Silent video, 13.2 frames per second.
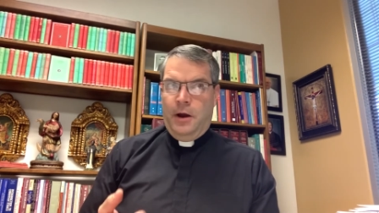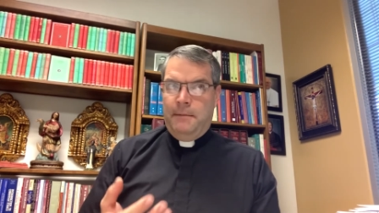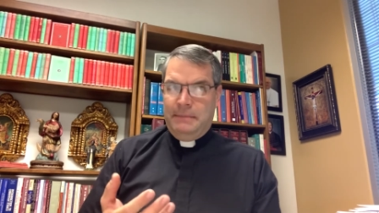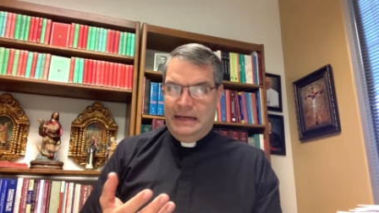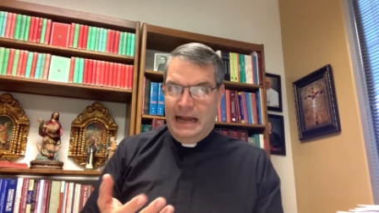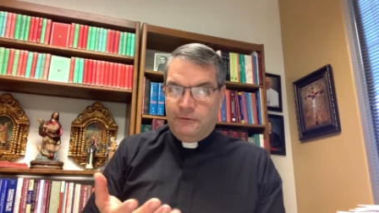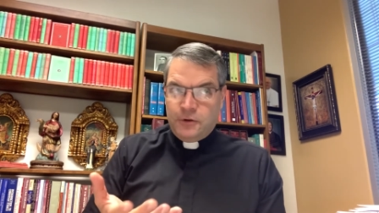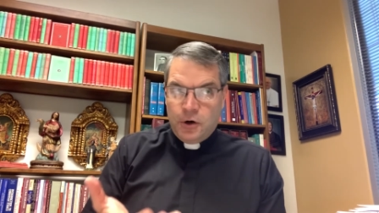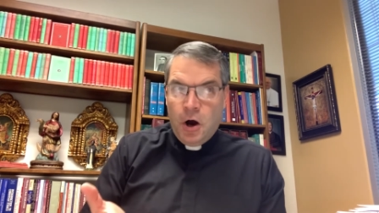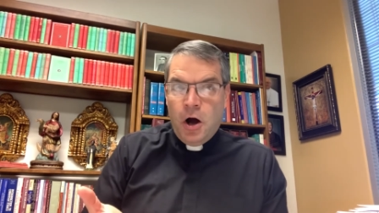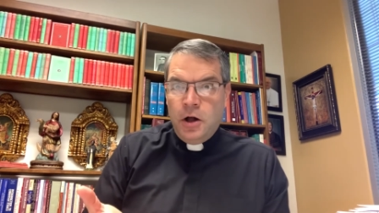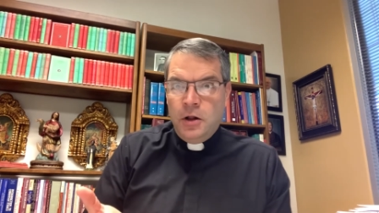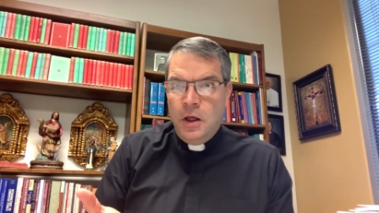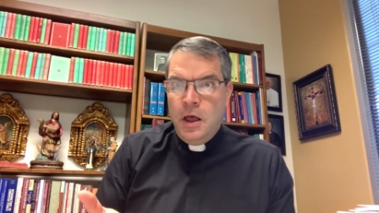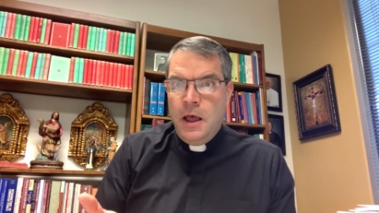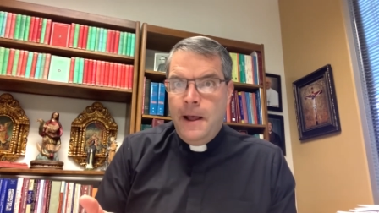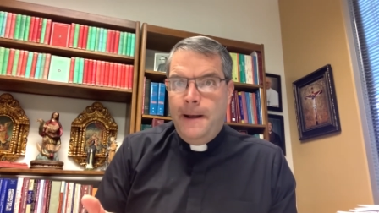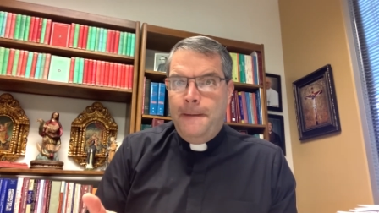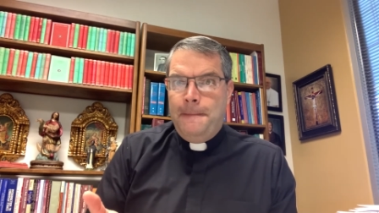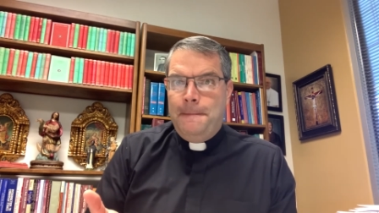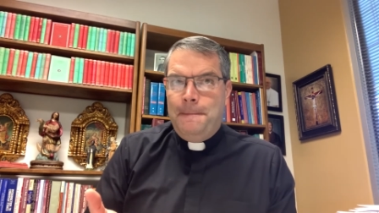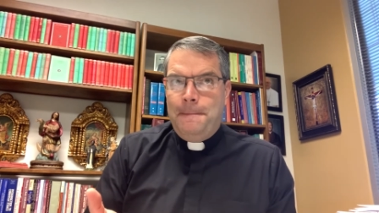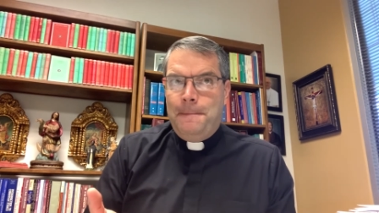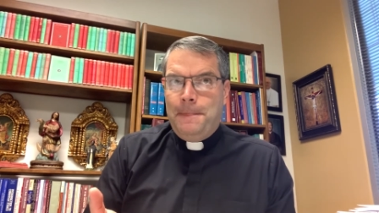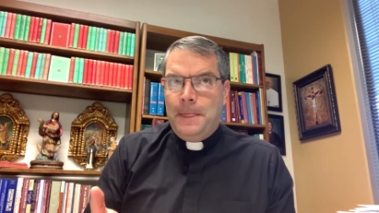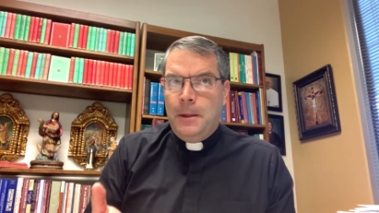I mean, after all,
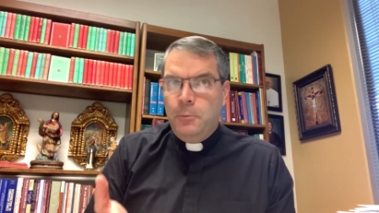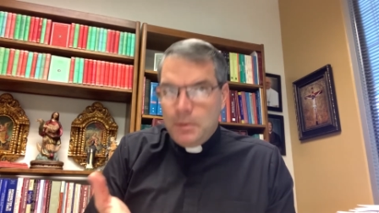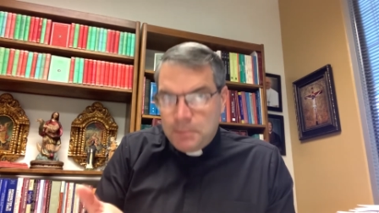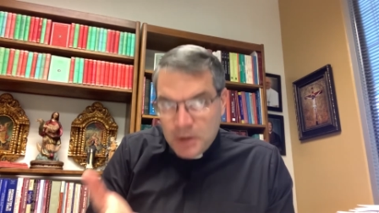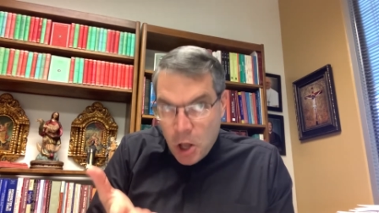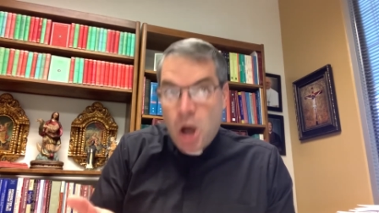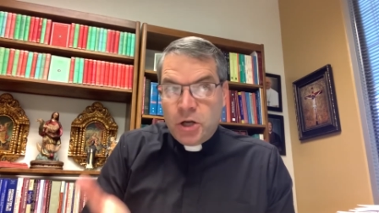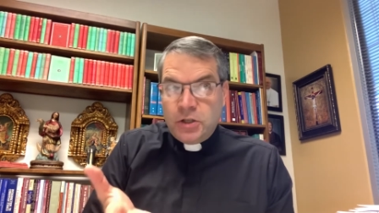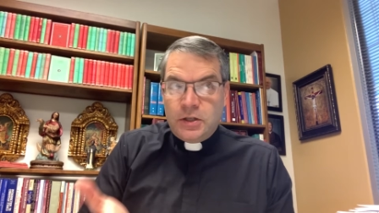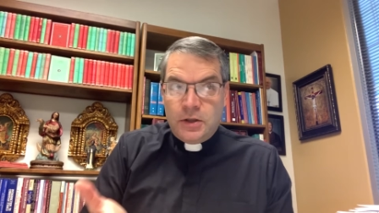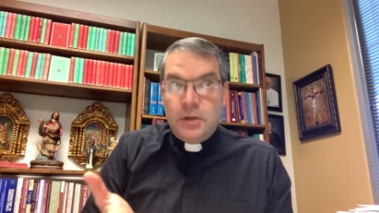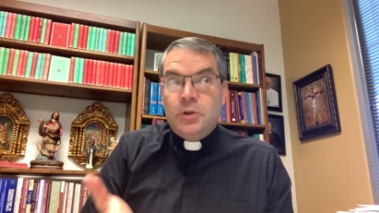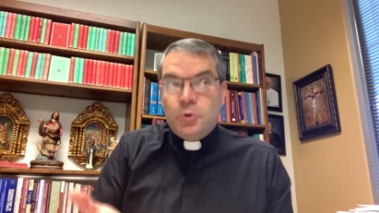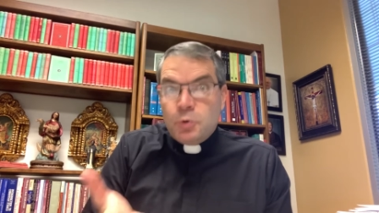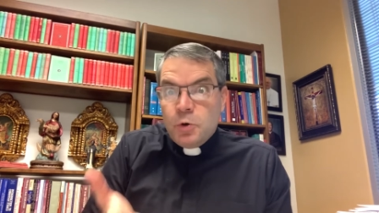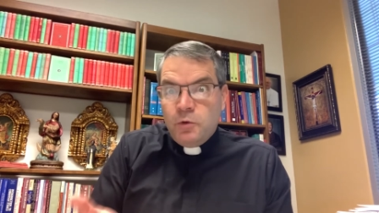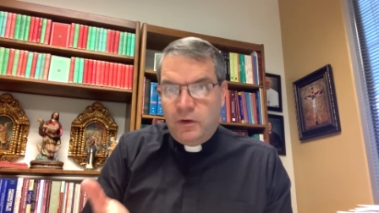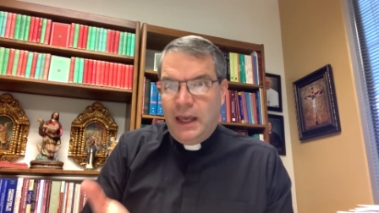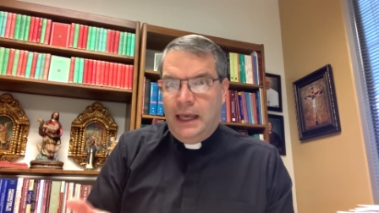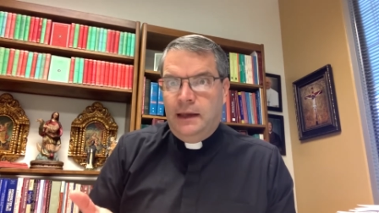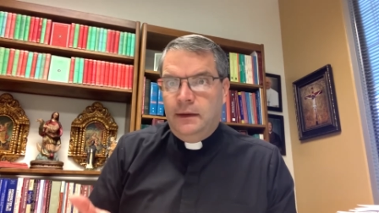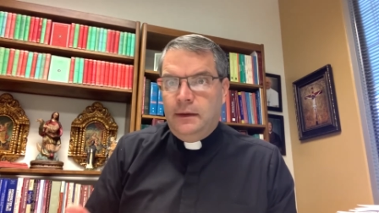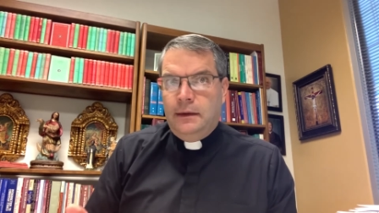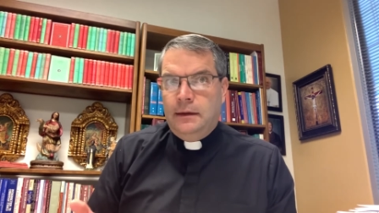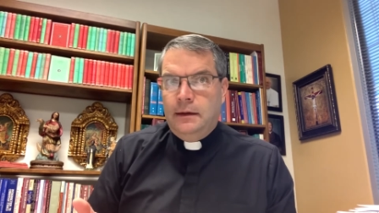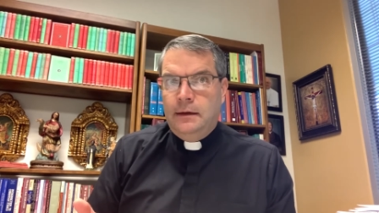we belong to the true
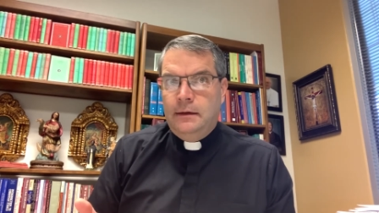faith.